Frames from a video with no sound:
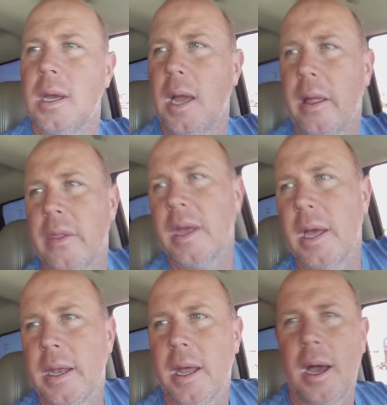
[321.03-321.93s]
And
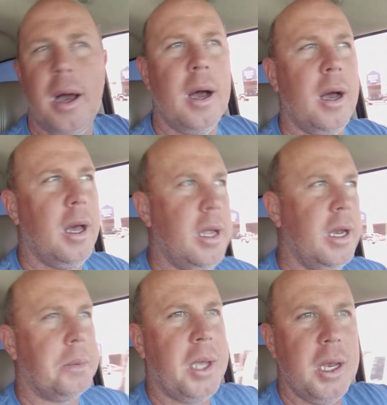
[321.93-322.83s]
then uh, ended
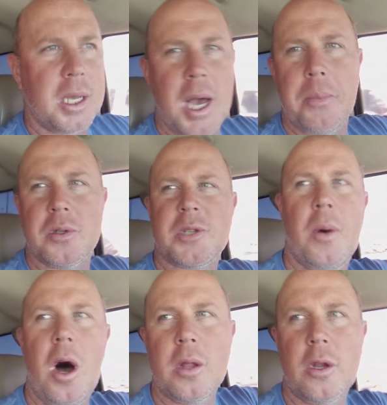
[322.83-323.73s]
up getting a couple
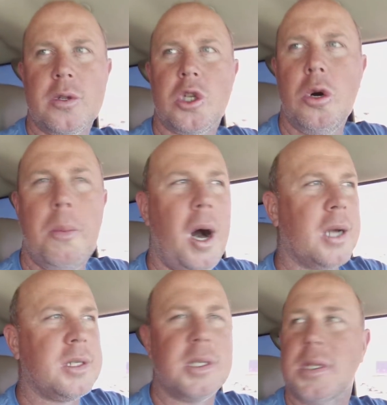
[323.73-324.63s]
small little
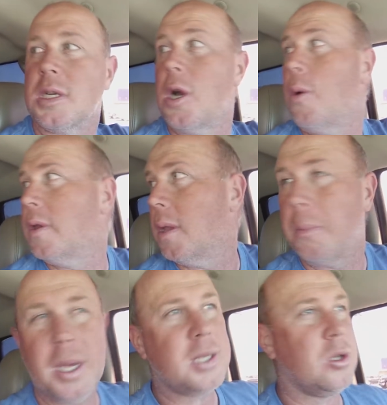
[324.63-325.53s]
toolboxes to go in the
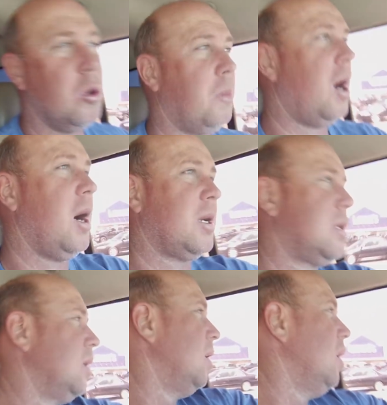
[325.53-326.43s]
big toolbox